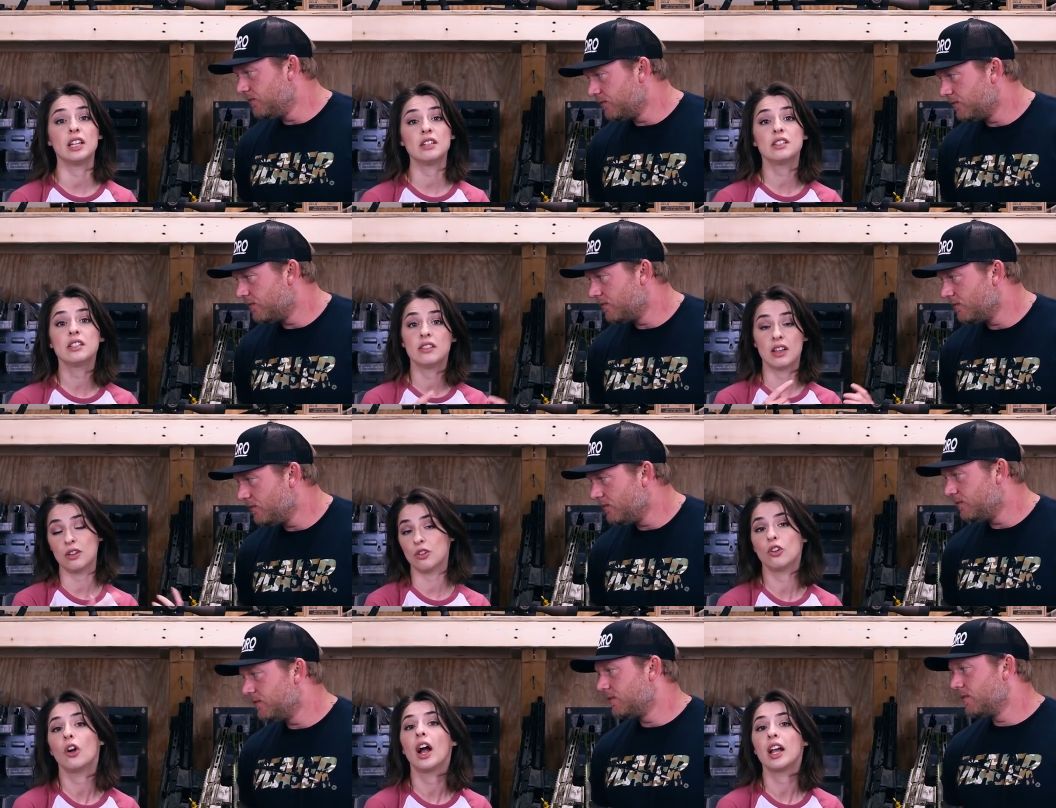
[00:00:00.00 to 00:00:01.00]
Speaker 1: Clint that
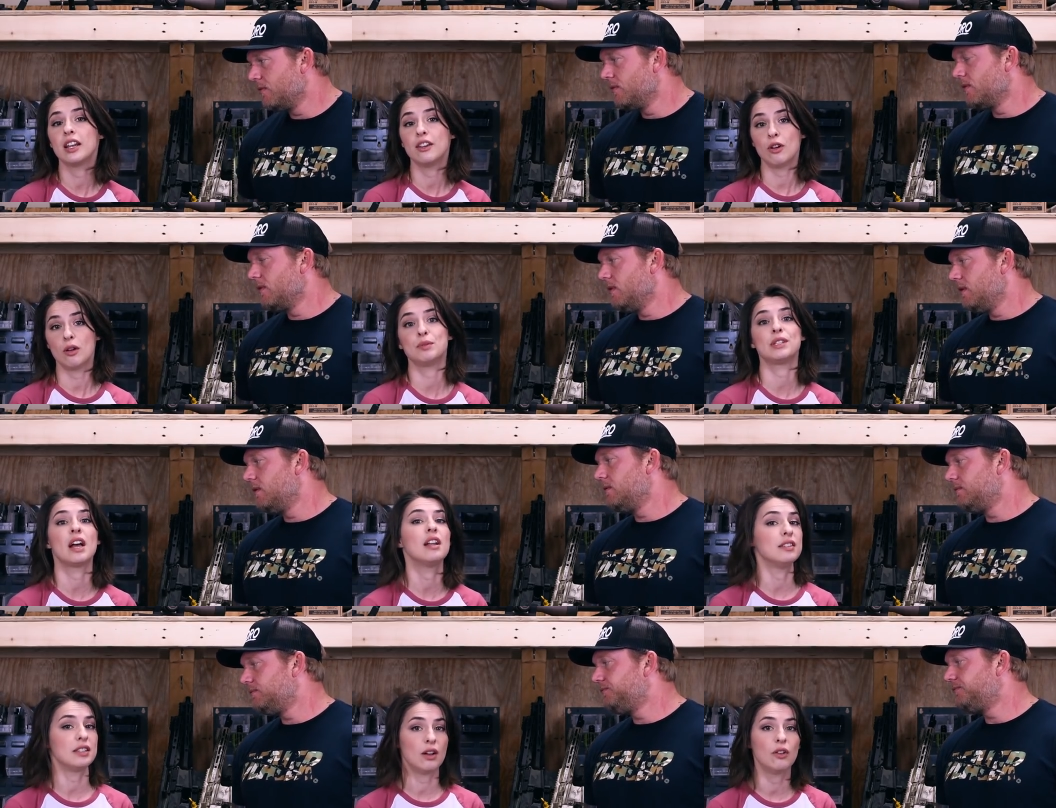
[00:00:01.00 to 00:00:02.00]
you're crying and you're
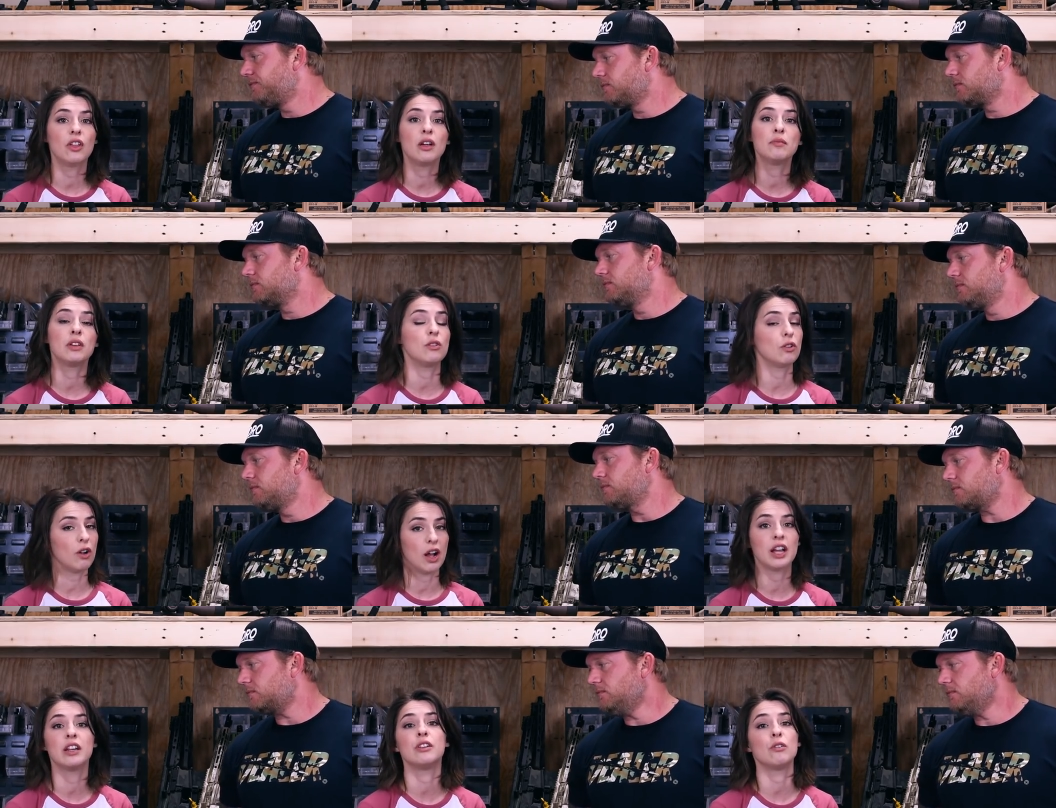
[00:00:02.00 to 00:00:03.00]
upset, and tell them that you're
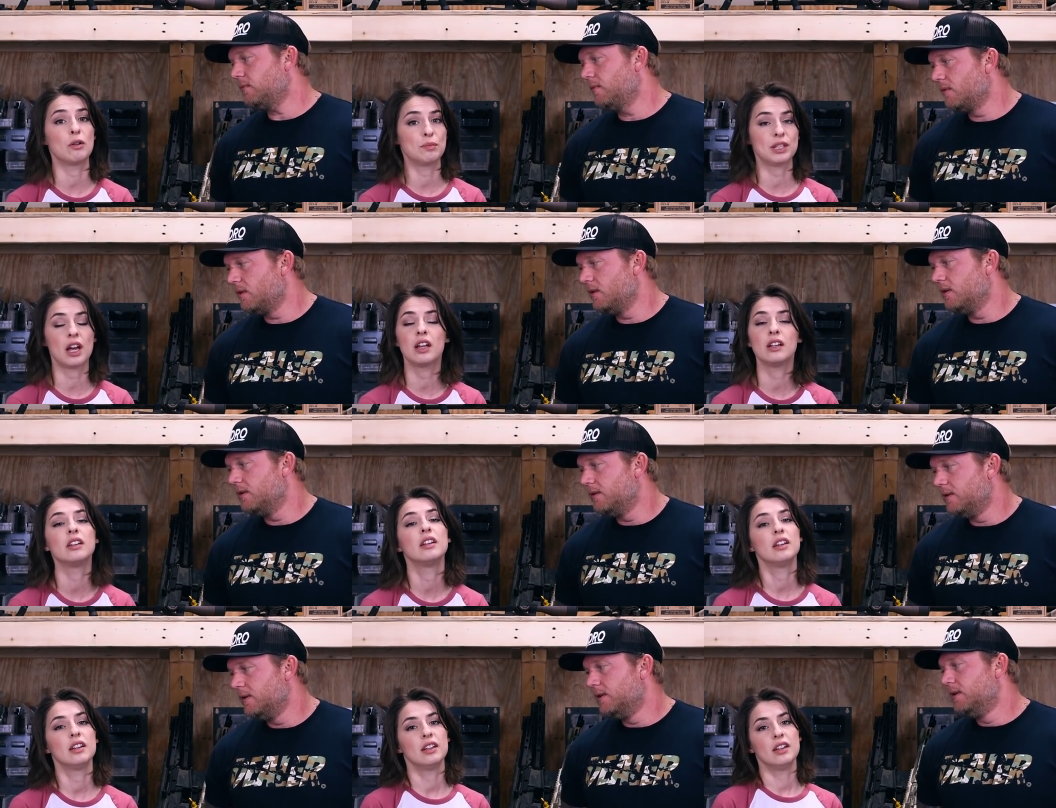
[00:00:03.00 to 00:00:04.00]
crying and you're upset,
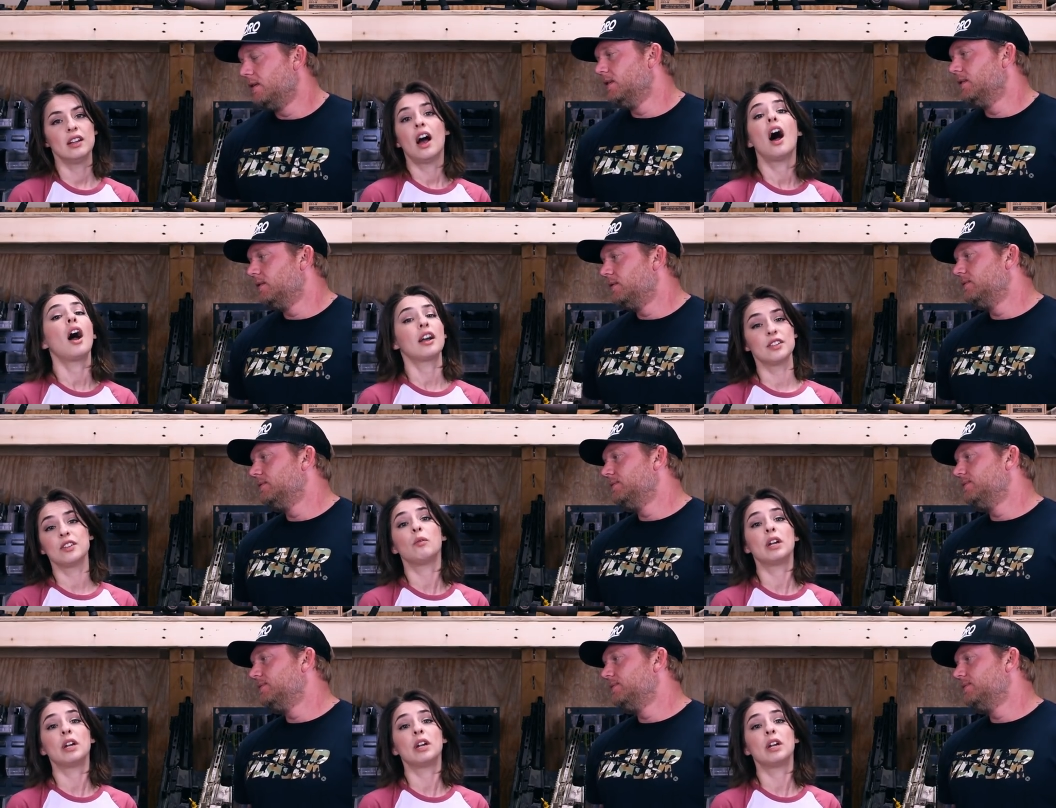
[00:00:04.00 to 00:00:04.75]
because uh,